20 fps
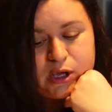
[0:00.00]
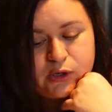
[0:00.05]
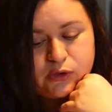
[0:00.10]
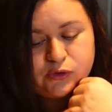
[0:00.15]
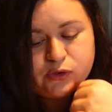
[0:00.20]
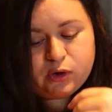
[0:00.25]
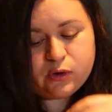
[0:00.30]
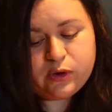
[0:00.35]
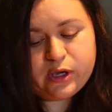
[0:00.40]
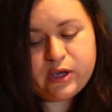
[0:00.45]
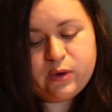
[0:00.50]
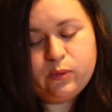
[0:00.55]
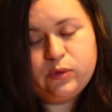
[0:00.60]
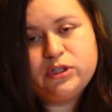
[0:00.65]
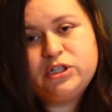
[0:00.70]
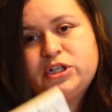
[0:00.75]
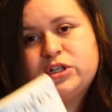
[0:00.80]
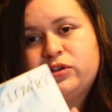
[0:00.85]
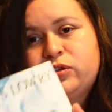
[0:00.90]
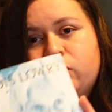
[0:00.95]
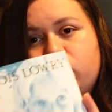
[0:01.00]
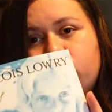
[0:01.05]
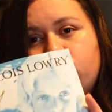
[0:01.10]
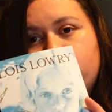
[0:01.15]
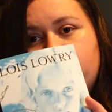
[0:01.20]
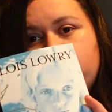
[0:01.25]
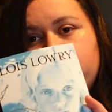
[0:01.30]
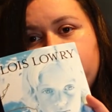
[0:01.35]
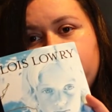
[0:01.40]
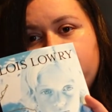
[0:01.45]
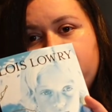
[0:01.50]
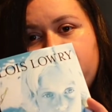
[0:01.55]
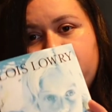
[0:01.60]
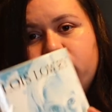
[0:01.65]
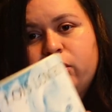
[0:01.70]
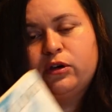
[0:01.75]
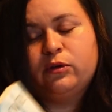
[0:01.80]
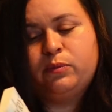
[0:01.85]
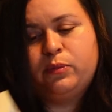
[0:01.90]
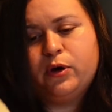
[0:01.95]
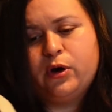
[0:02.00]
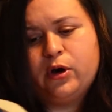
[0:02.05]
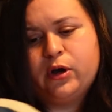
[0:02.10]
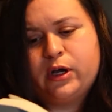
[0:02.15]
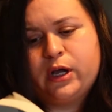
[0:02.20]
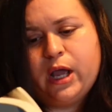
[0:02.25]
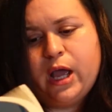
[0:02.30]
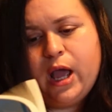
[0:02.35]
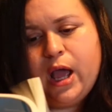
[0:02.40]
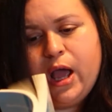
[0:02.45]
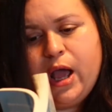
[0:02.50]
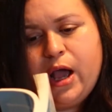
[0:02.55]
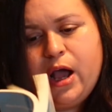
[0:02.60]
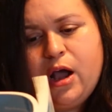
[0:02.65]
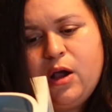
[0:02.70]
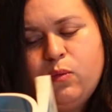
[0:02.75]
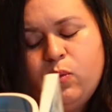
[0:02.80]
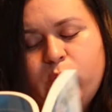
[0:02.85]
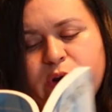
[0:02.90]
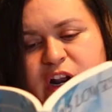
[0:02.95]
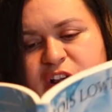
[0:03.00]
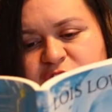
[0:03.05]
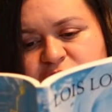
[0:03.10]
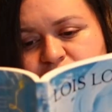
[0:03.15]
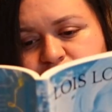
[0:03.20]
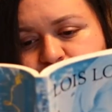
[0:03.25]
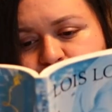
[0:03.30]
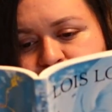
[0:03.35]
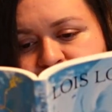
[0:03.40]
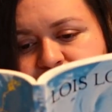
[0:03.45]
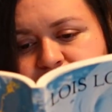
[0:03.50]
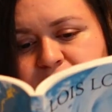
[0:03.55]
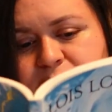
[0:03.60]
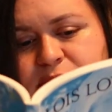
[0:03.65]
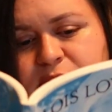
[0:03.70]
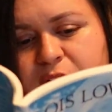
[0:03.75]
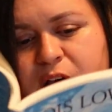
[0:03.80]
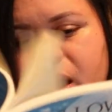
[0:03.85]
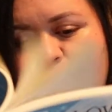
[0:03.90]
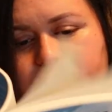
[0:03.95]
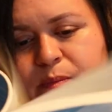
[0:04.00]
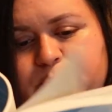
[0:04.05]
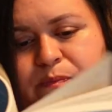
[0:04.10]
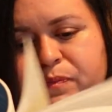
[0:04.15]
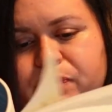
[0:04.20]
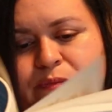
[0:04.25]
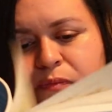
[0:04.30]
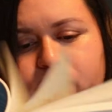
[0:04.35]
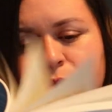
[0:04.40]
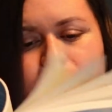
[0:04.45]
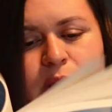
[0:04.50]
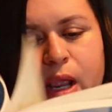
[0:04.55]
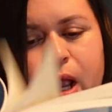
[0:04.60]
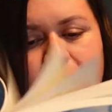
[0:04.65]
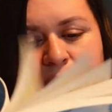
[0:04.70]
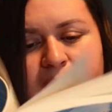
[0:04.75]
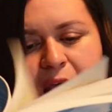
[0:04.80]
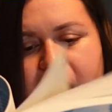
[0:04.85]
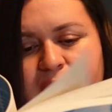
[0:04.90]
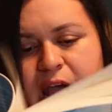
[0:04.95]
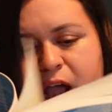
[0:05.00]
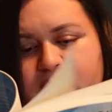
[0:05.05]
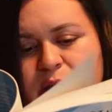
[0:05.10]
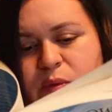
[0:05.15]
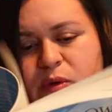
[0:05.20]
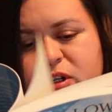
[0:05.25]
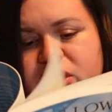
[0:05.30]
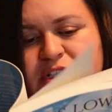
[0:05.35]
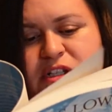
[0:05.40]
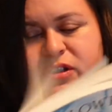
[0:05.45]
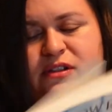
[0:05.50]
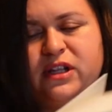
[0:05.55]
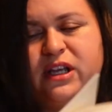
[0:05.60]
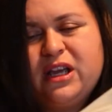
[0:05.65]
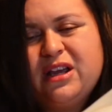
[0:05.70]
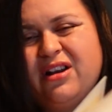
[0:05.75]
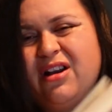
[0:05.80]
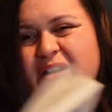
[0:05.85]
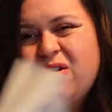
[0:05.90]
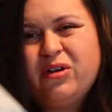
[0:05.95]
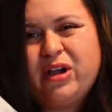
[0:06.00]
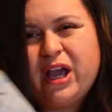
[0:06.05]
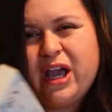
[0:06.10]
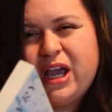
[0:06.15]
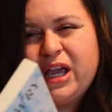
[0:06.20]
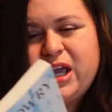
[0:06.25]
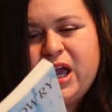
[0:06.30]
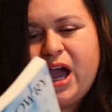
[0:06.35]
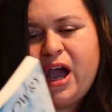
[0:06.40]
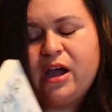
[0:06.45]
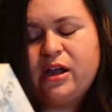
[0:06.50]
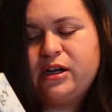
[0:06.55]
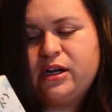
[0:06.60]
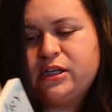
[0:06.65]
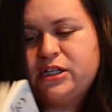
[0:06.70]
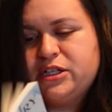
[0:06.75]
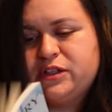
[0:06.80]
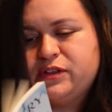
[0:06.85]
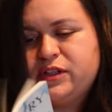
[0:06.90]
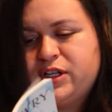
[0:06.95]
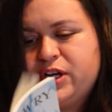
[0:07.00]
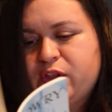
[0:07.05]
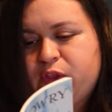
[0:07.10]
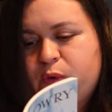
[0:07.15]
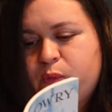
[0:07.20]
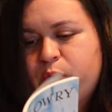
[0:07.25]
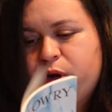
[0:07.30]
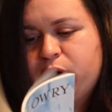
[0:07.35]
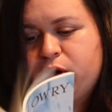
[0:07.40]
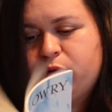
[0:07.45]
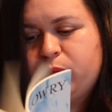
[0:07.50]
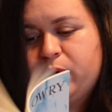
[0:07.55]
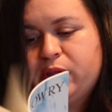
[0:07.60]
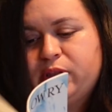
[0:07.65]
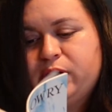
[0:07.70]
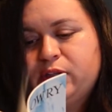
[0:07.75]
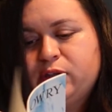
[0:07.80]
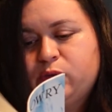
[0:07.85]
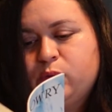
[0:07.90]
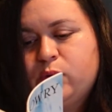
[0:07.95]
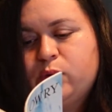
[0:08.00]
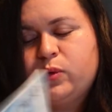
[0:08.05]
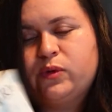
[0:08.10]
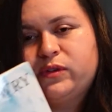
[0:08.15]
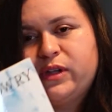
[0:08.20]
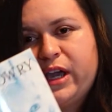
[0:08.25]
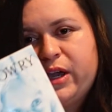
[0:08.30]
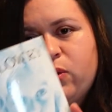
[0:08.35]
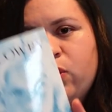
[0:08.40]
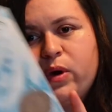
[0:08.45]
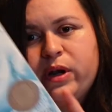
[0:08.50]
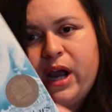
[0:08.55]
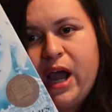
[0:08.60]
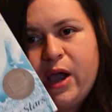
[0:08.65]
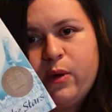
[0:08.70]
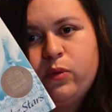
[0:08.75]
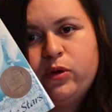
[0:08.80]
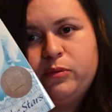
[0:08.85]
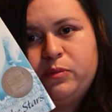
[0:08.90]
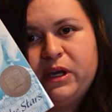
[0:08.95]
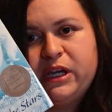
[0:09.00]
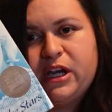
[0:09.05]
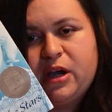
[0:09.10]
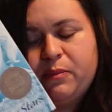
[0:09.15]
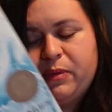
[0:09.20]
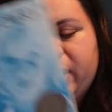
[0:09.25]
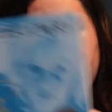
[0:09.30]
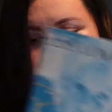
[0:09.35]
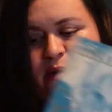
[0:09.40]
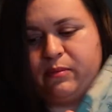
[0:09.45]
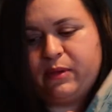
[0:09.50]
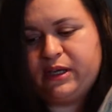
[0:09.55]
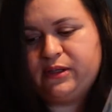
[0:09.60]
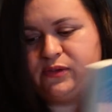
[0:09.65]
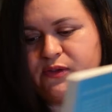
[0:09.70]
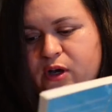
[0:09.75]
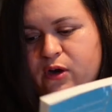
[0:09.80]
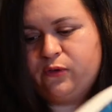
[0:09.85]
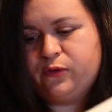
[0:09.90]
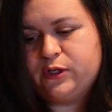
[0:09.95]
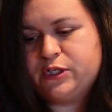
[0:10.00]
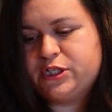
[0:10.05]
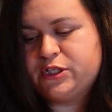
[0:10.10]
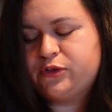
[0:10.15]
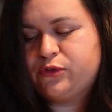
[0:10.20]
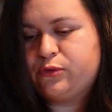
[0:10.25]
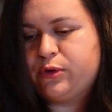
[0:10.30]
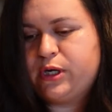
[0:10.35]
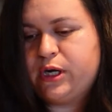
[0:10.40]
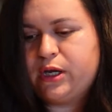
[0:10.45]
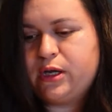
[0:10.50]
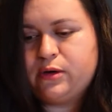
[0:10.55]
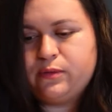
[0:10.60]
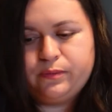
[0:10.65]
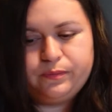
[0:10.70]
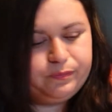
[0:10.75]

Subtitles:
So it was just a really good book. When I first picked this up, I was just thinking, oh, okay, yeah, just another reader. But this one was like one I would pick up again myself and just read it.